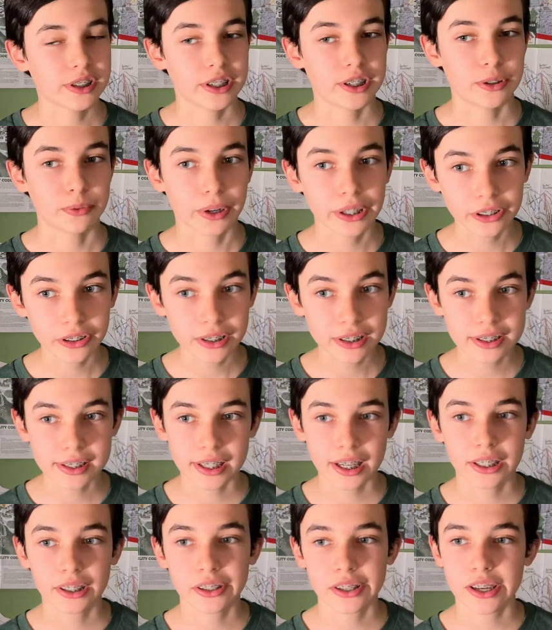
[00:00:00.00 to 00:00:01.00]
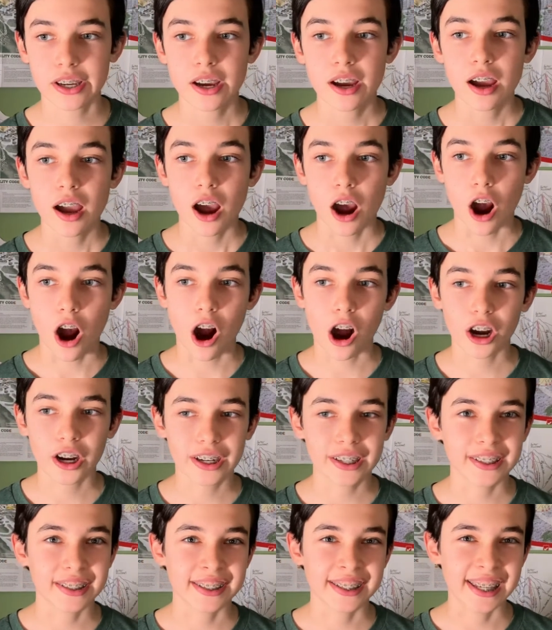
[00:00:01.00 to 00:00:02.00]
in New England, sadly,
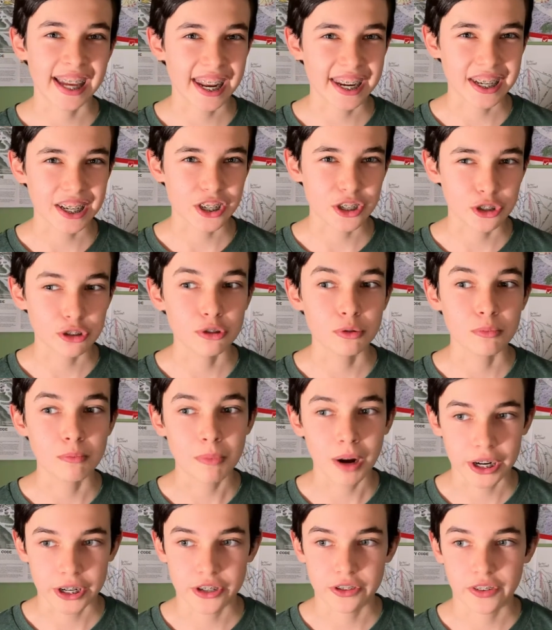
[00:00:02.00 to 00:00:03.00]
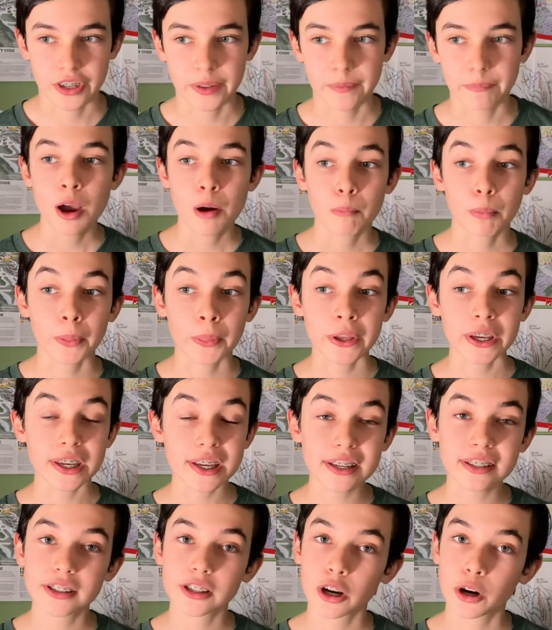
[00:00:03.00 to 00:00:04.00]
aren't getting too much of it. But the
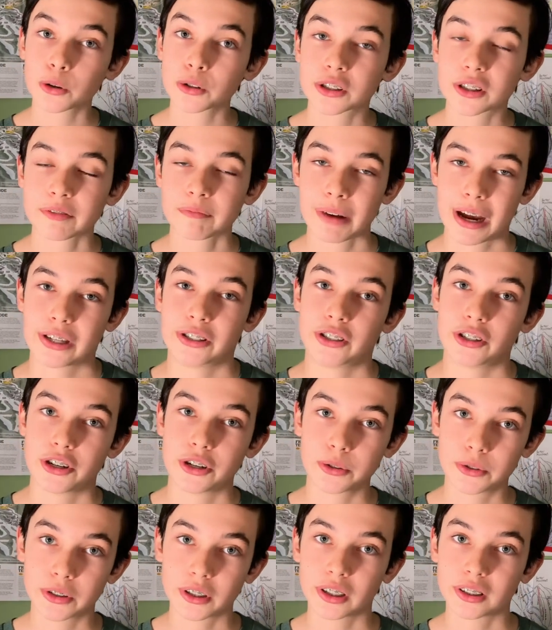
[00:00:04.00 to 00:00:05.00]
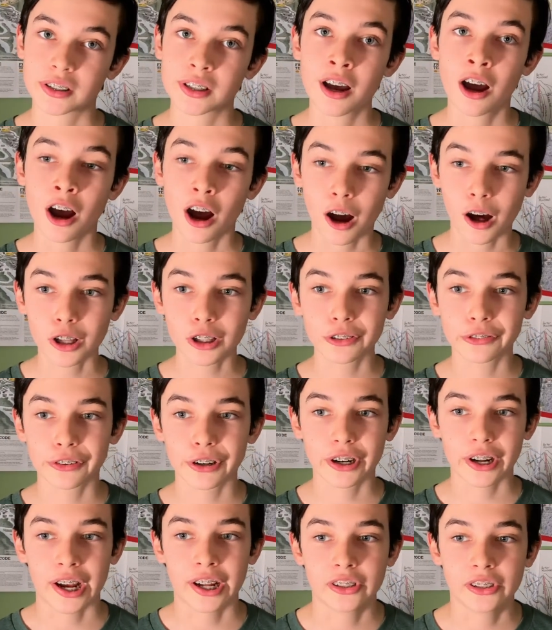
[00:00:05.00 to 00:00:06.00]
east coast of Massachusetts, all of
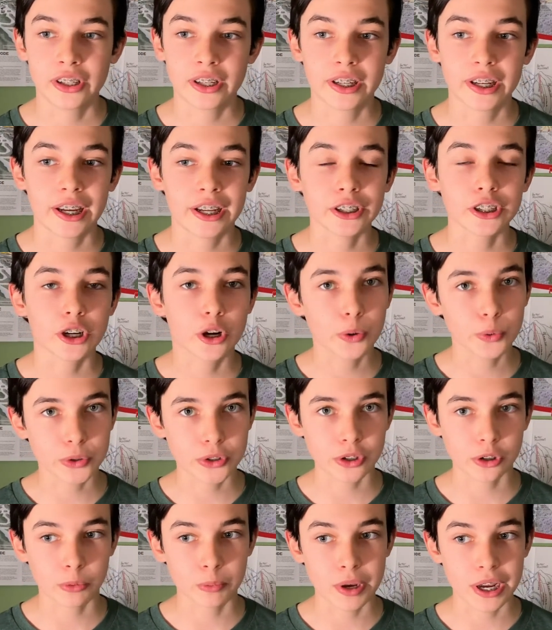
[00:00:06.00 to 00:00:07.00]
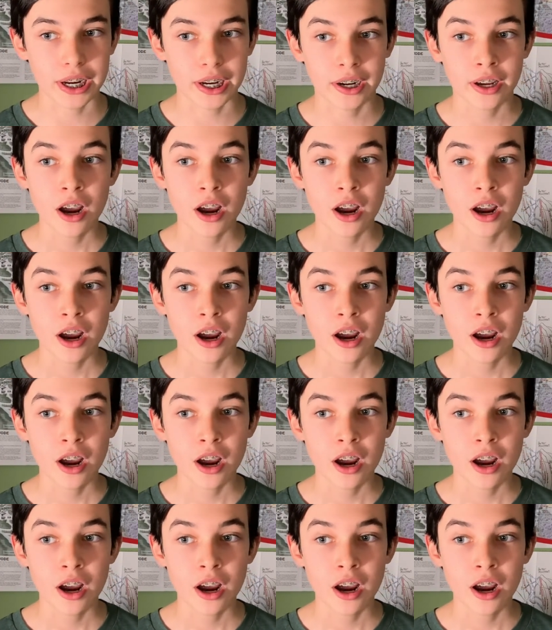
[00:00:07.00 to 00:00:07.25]
Rhode Island, and coastal Maine